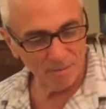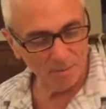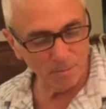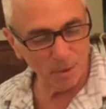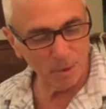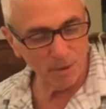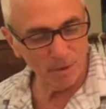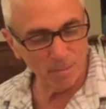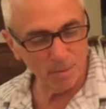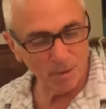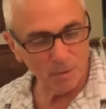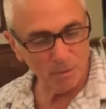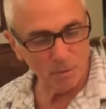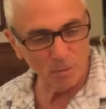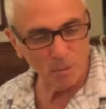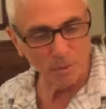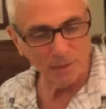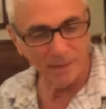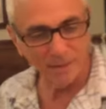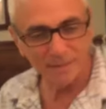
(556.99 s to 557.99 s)
pardon me for
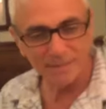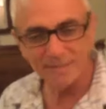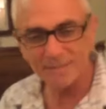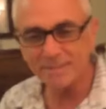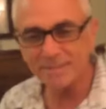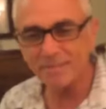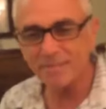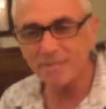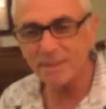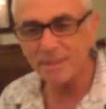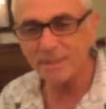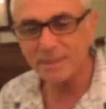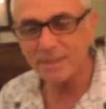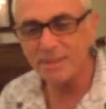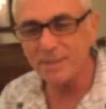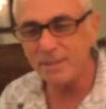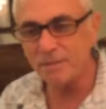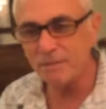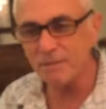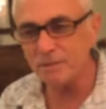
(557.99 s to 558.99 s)
being fit
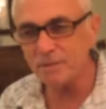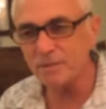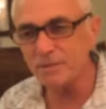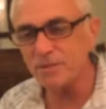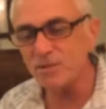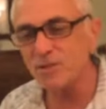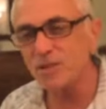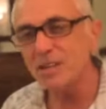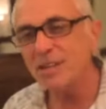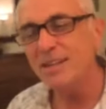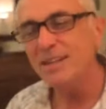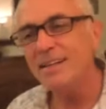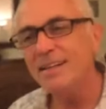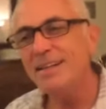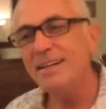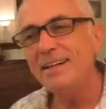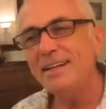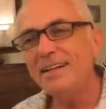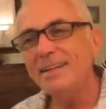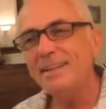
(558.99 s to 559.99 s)
1950s.
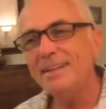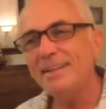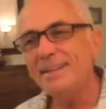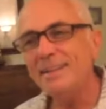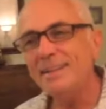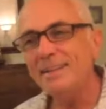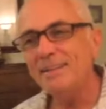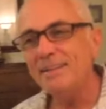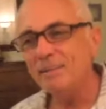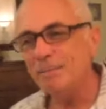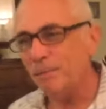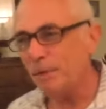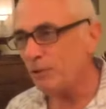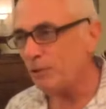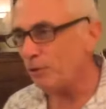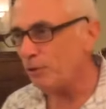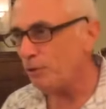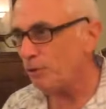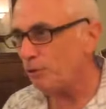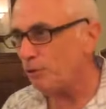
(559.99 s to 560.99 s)
Me
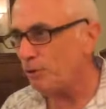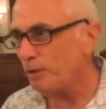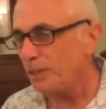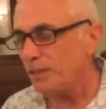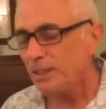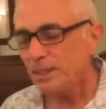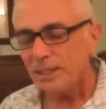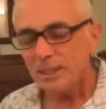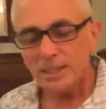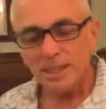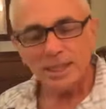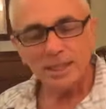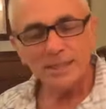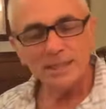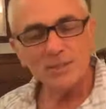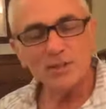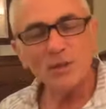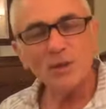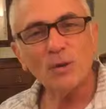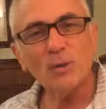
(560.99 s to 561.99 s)
too.
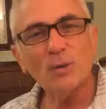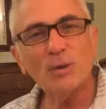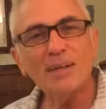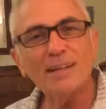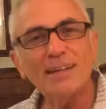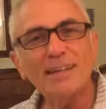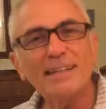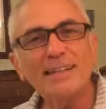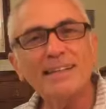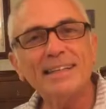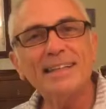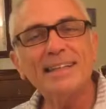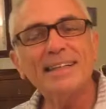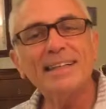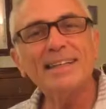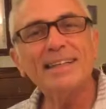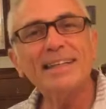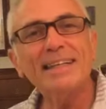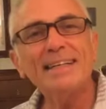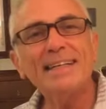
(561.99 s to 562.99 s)
So,
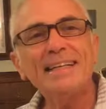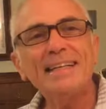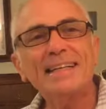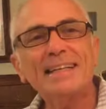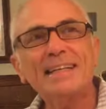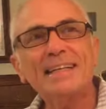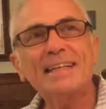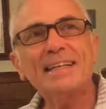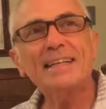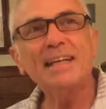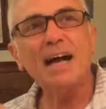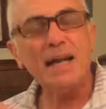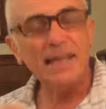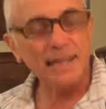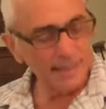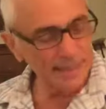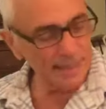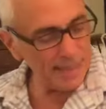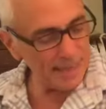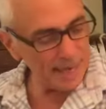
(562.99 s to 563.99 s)
I
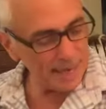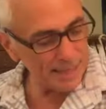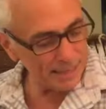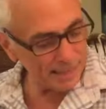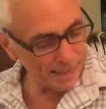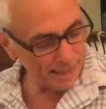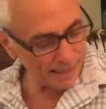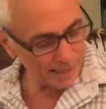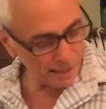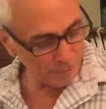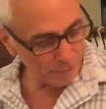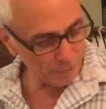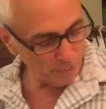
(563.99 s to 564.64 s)
did that, and I